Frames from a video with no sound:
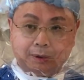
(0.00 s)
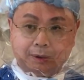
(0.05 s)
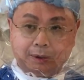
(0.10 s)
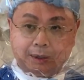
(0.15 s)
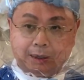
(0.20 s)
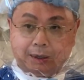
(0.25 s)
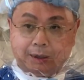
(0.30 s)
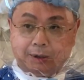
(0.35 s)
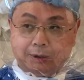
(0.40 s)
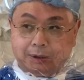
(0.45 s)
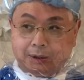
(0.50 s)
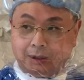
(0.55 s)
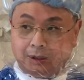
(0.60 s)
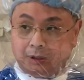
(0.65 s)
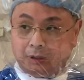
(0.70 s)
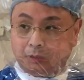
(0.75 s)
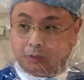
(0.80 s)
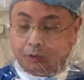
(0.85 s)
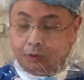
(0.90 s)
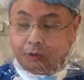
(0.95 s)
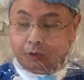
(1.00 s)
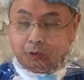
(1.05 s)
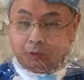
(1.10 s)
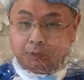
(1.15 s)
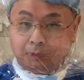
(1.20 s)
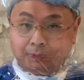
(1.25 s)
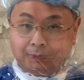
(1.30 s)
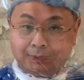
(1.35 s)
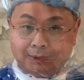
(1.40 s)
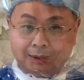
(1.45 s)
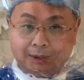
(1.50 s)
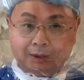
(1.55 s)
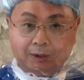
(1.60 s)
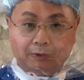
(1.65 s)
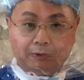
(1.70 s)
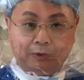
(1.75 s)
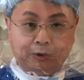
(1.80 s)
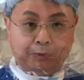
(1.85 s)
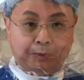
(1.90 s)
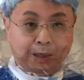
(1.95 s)
that are in the room
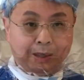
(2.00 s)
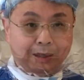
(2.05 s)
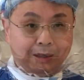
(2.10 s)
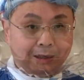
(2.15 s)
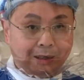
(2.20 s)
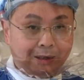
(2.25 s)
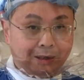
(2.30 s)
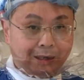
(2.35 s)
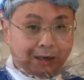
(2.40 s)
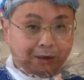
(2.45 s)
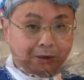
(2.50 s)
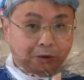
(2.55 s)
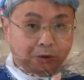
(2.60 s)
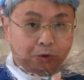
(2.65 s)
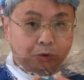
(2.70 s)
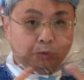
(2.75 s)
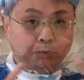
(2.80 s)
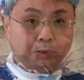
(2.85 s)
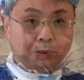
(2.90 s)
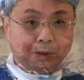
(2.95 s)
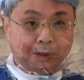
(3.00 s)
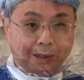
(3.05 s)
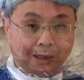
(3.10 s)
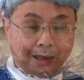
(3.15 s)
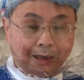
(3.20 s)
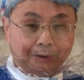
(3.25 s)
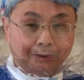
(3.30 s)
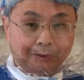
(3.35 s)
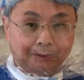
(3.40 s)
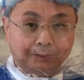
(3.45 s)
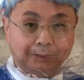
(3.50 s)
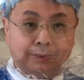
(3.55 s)
from anything that you breathe out.